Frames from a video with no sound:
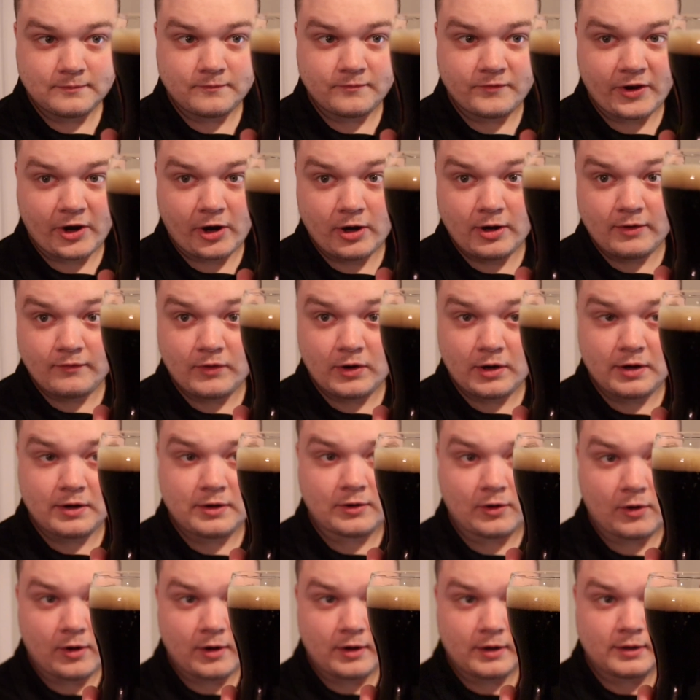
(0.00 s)
Very,
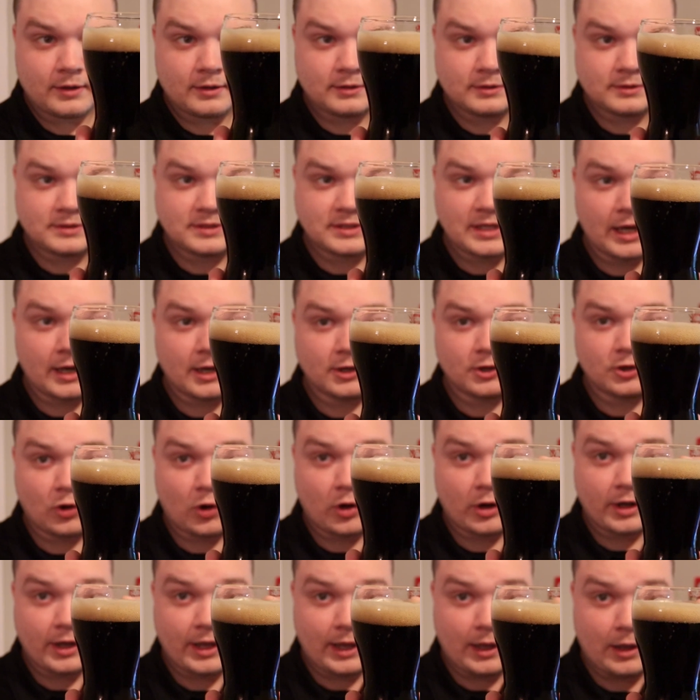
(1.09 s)
very dark. It's got a
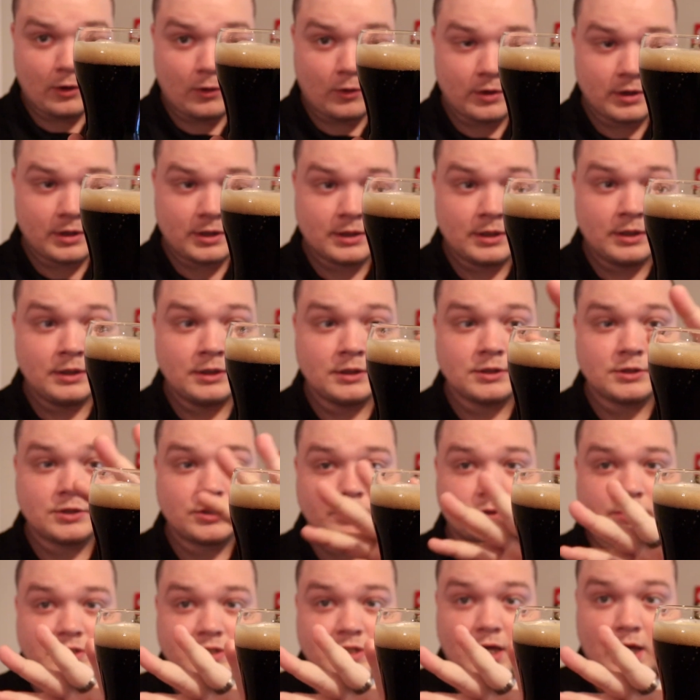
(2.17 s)
dark head on it,
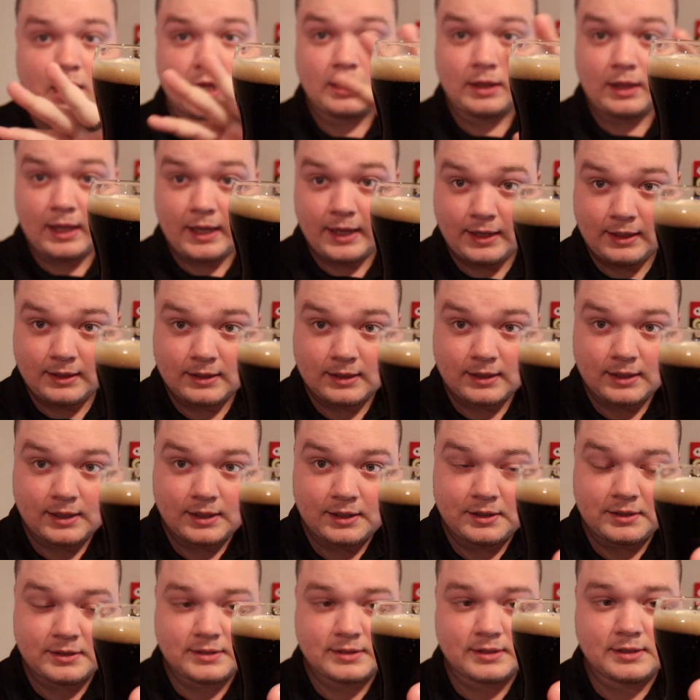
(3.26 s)
so it's not like the
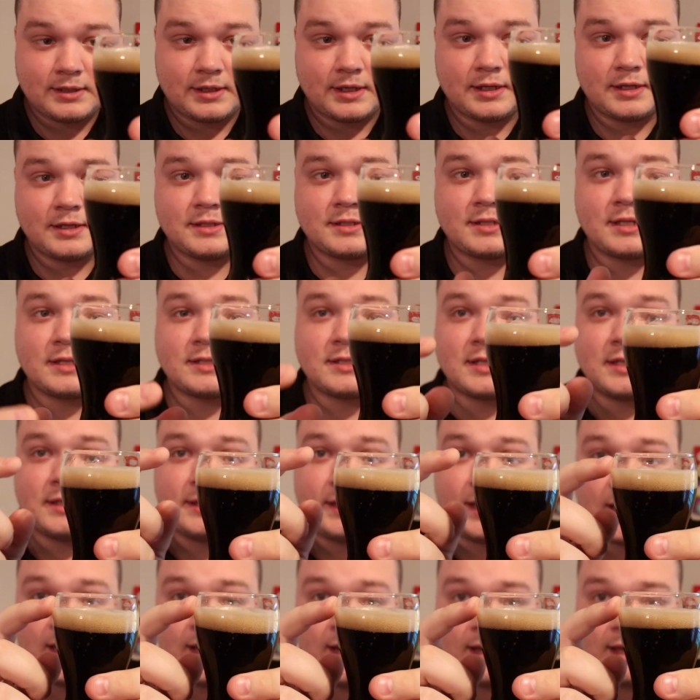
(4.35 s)
Guinness. The Guinness has a
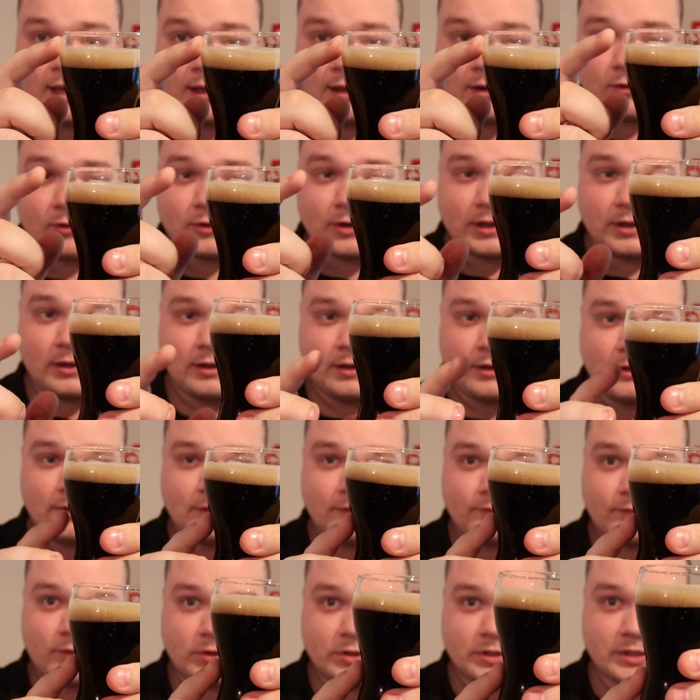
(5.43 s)
light head on it
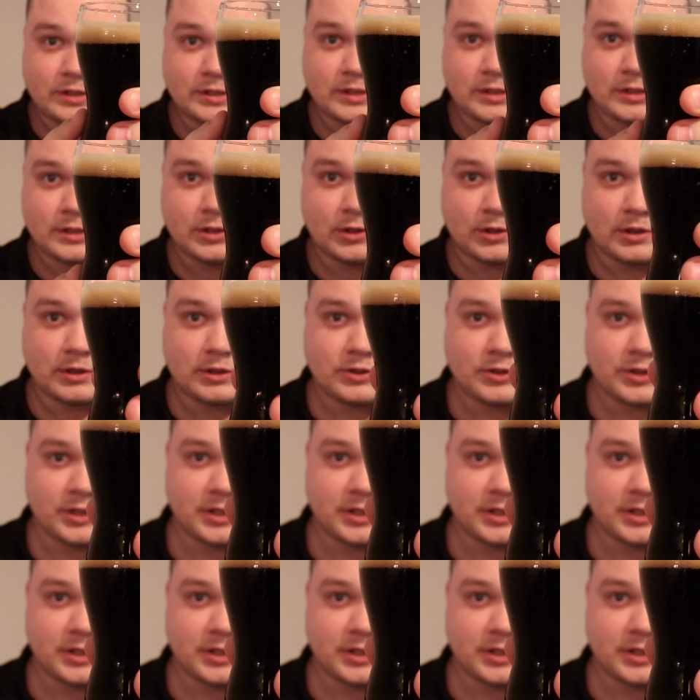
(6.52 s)
versus the dark